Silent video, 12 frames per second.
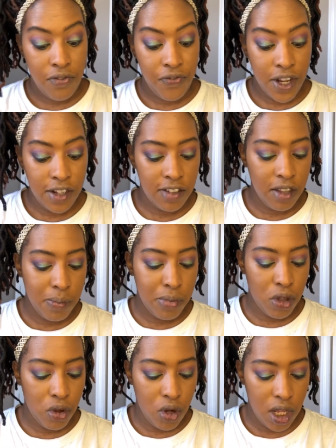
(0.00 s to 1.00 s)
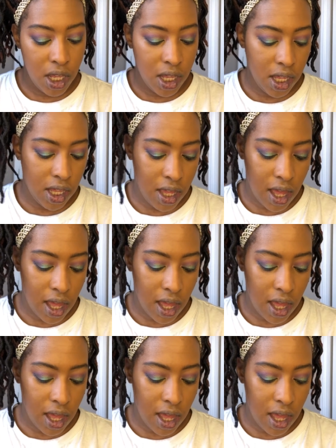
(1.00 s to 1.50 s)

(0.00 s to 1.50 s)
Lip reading: Fenty Beauty